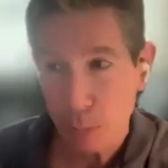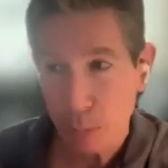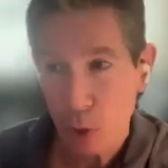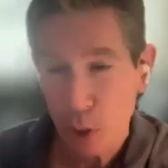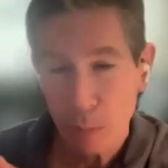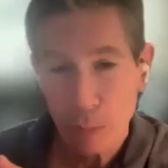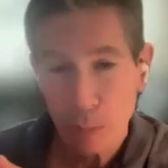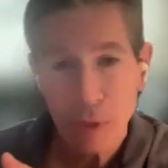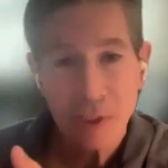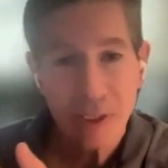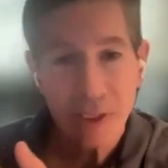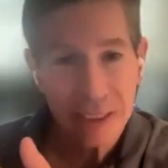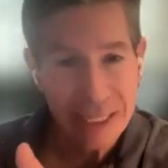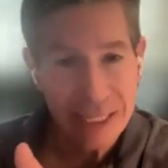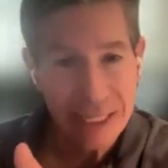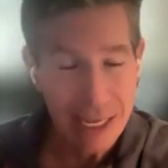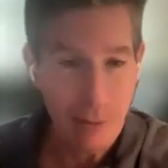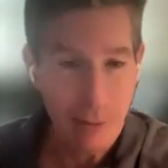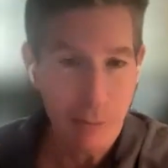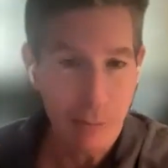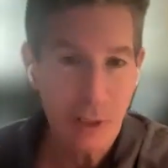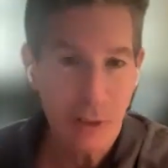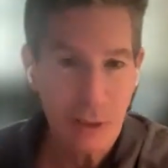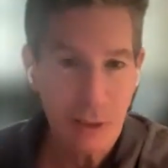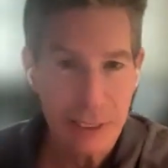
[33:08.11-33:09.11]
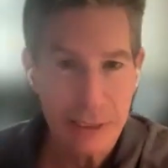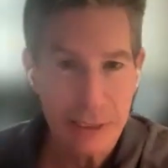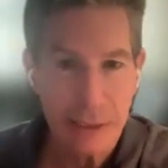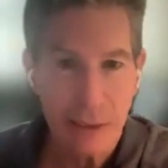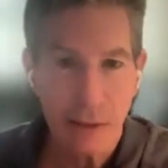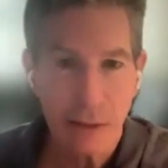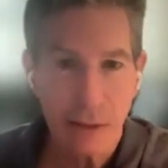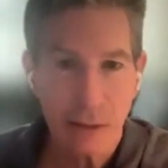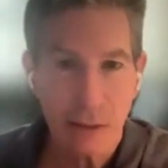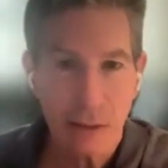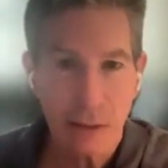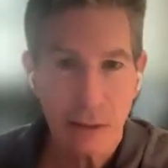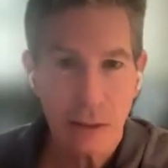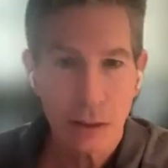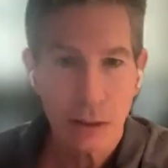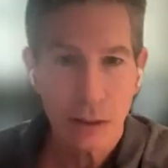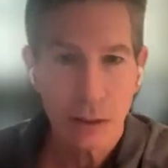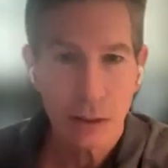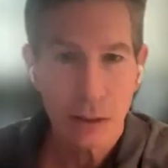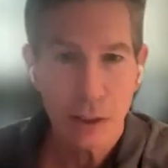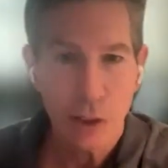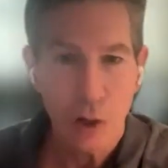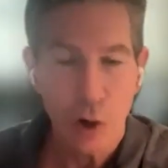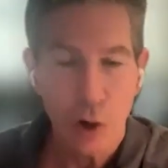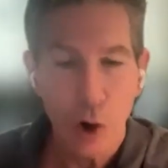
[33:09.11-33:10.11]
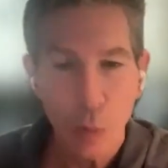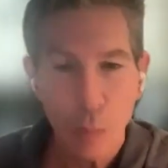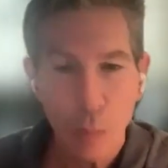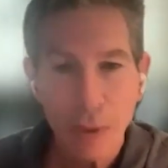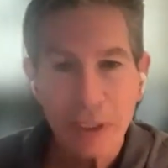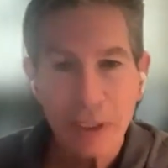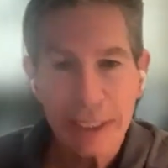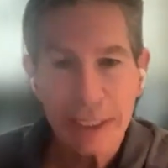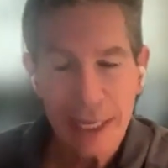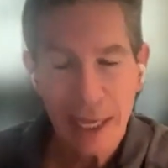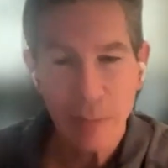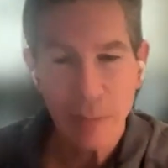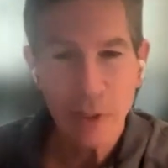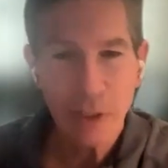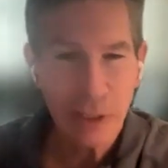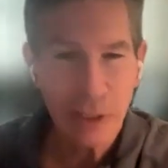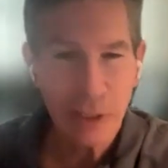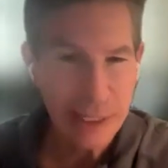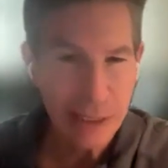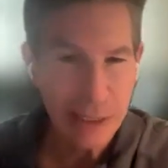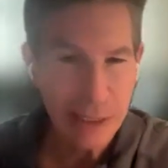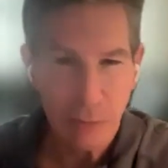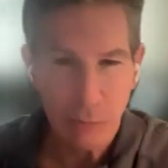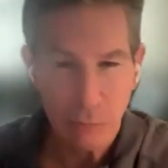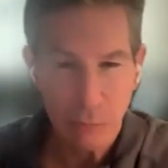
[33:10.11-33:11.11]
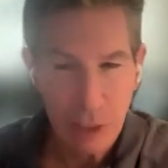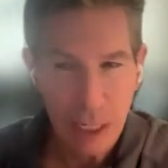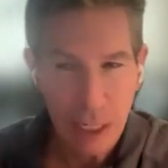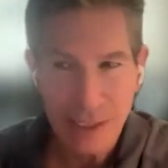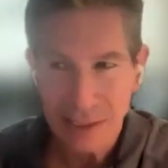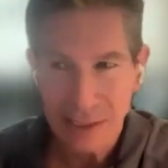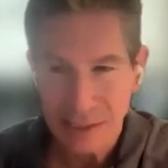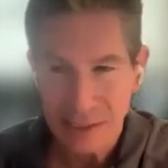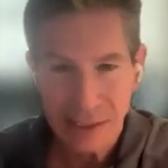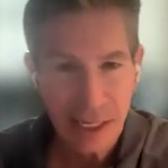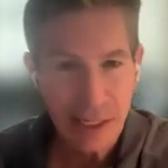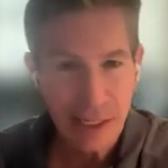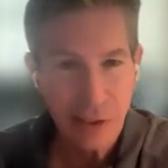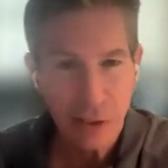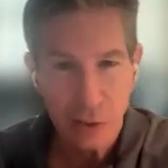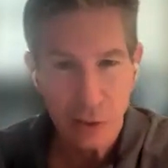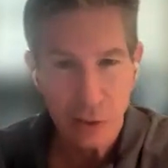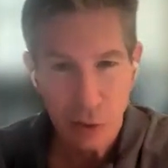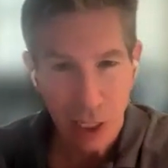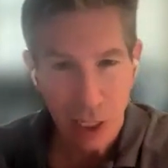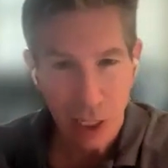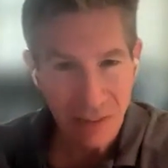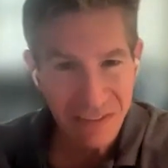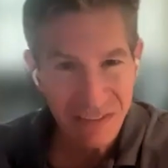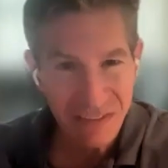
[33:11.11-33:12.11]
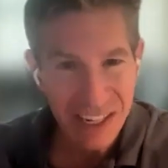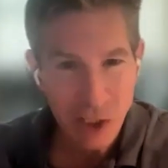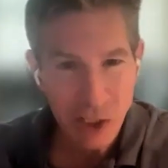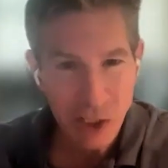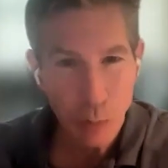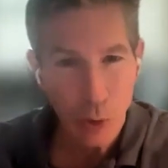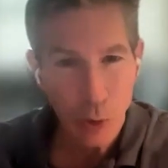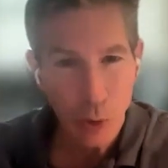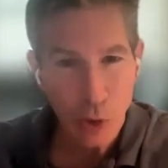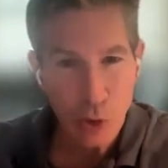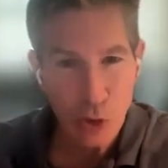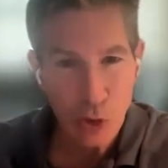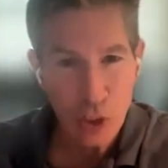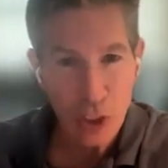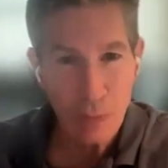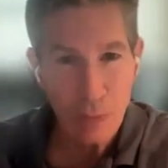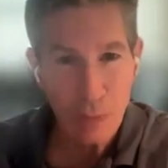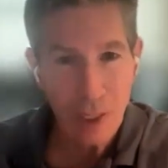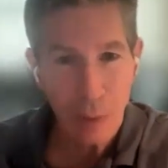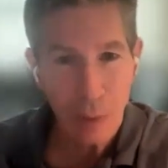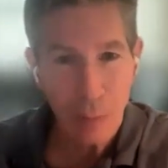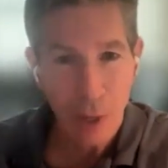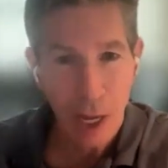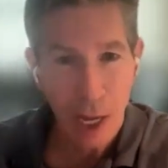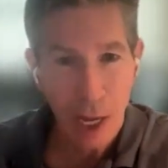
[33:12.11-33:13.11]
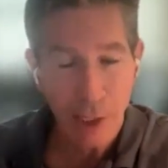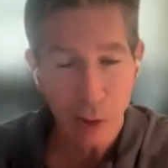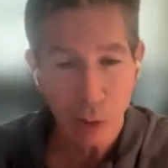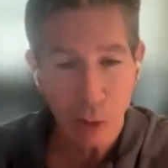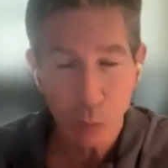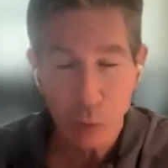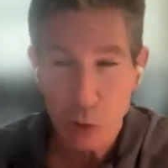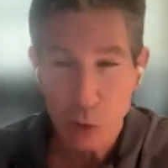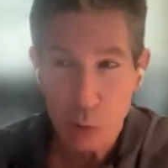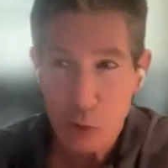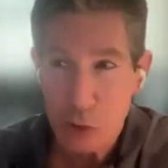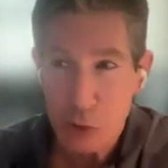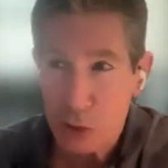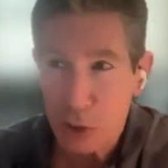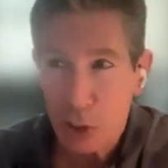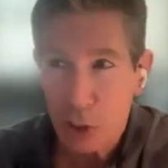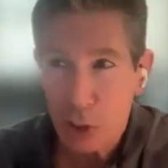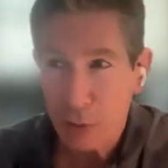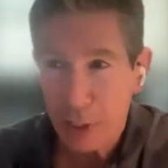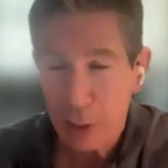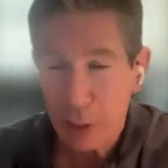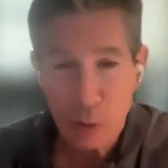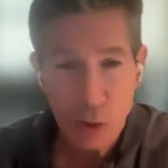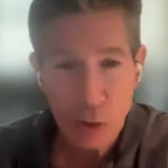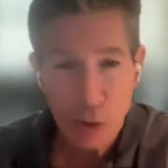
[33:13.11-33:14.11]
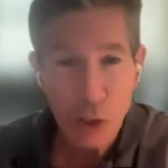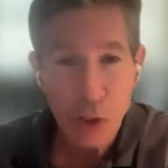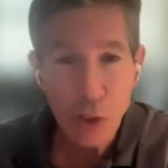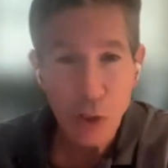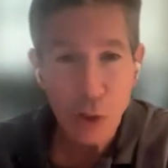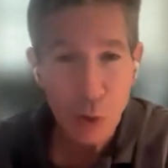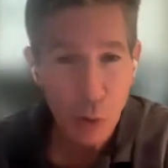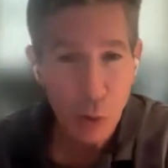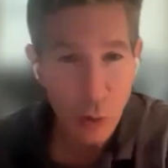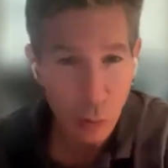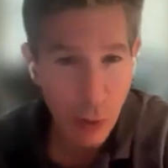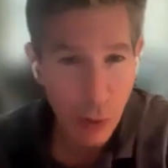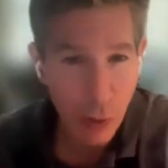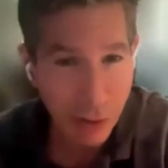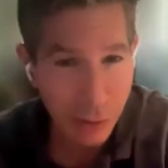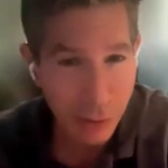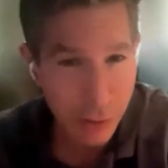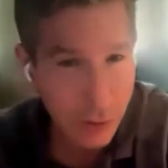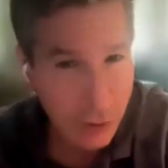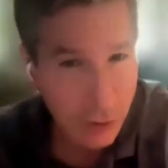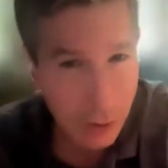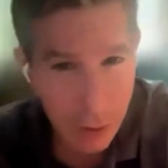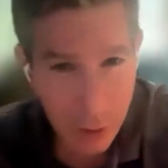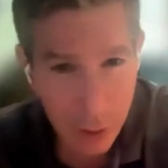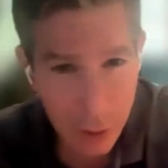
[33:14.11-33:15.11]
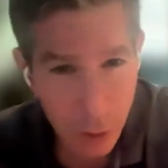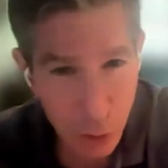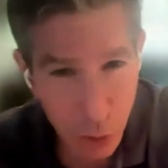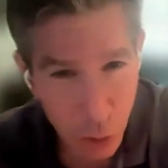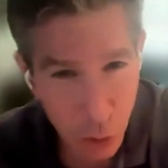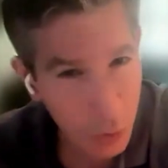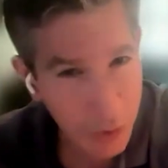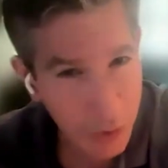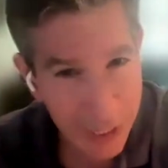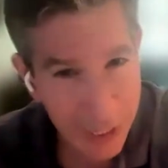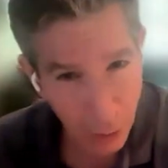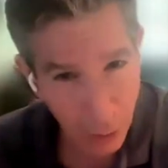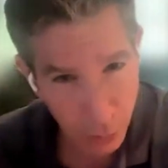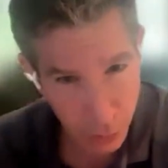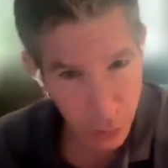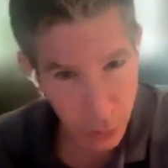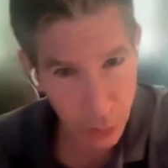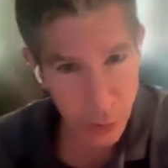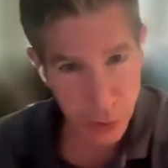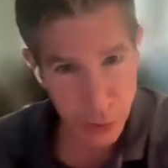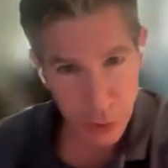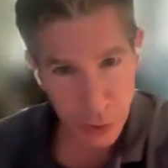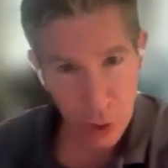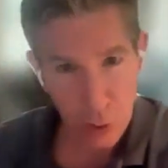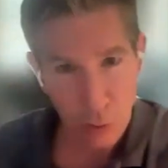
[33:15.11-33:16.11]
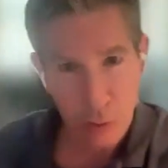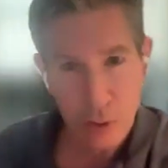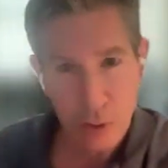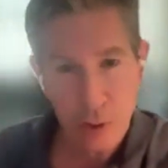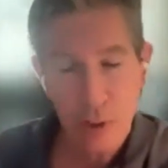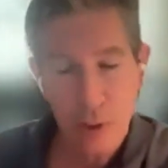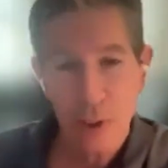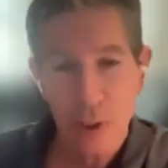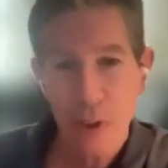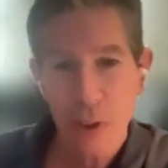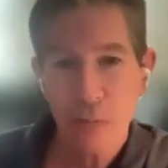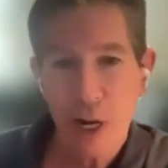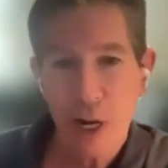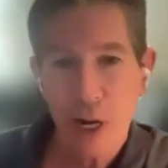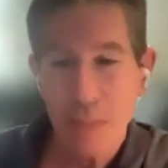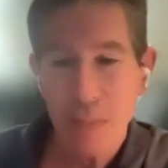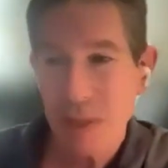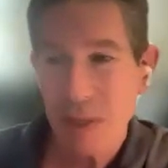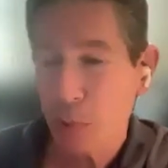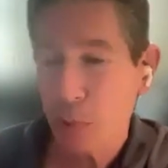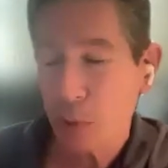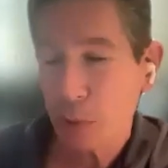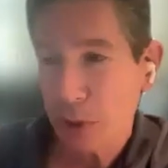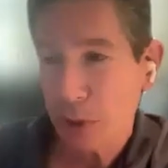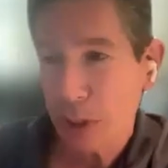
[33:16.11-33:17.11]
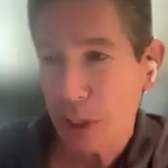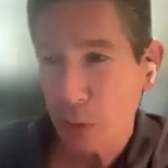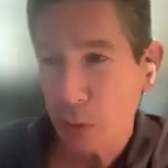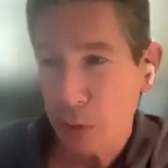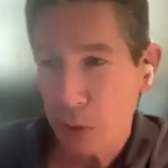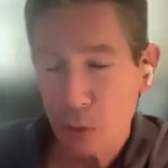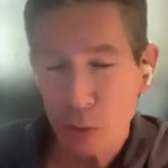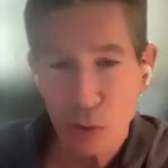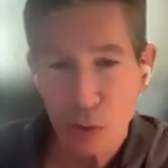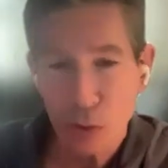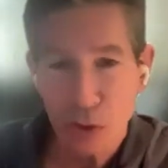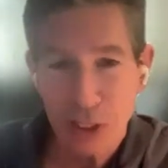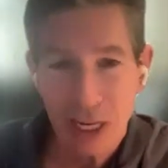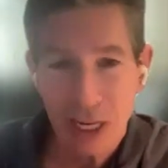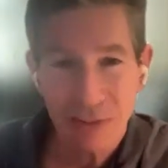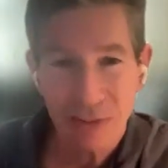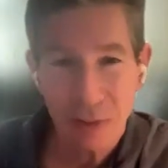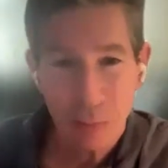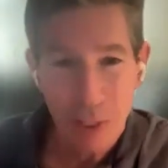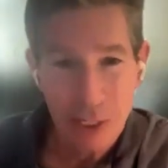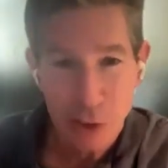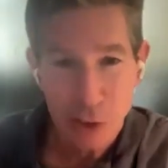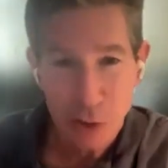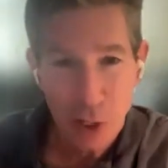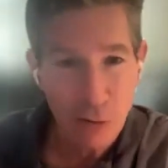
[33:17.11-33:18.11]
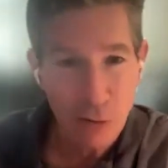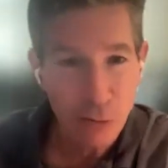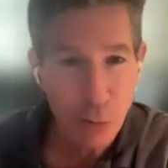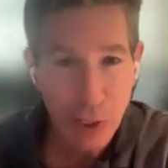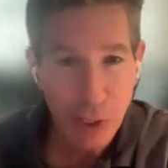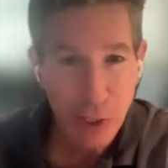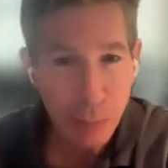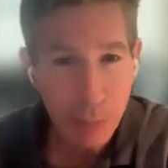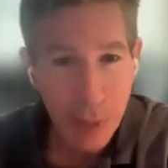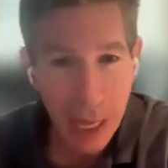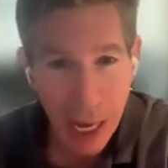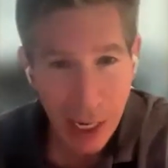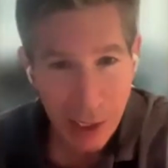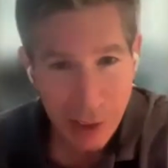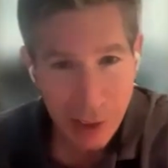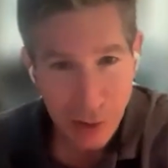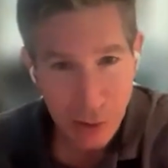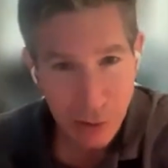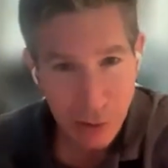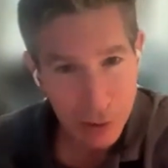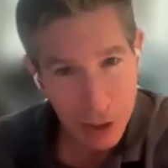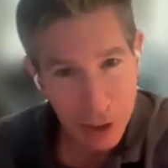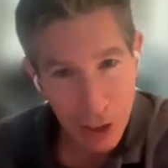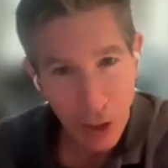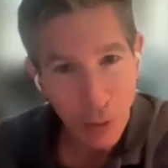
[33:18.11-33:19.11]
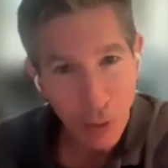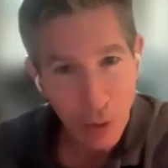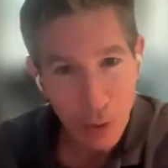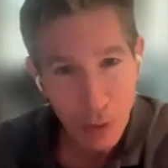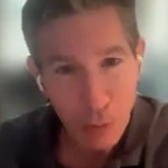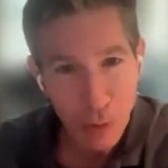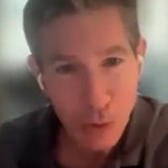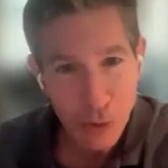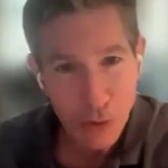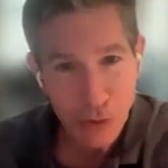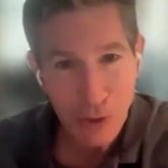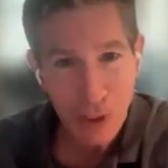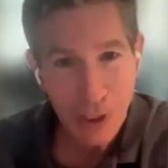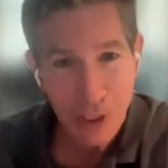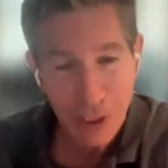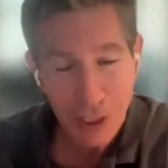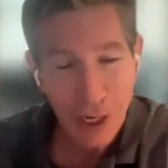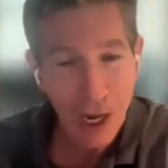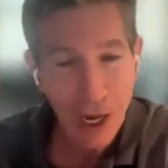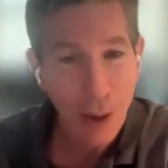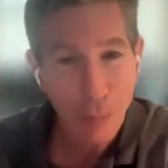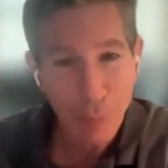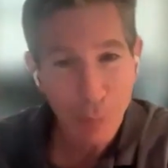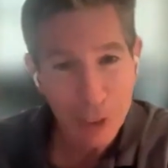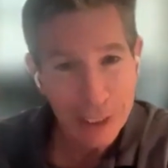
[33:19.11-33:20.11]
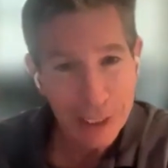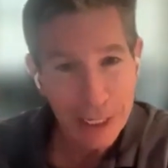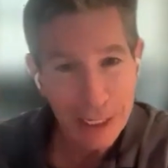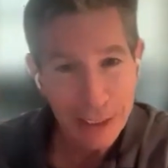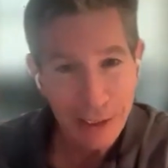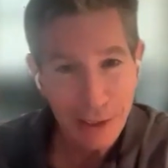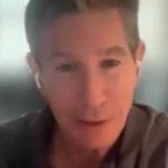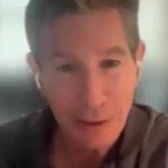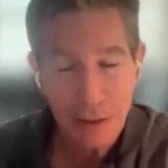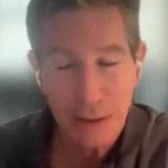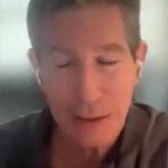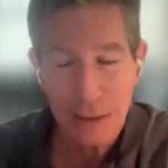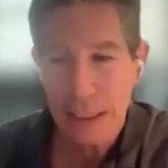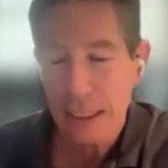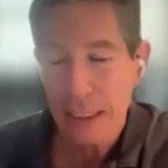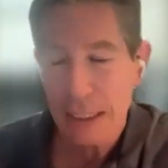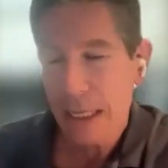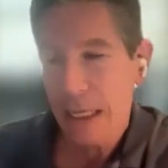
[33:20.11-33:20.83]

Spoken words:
purposely emulating, openly emulating, as I said, this kind of Facebook Gmail model, which was, that was new around 2000 or so, right? People, you used to have to buy software in a box, it was complicated.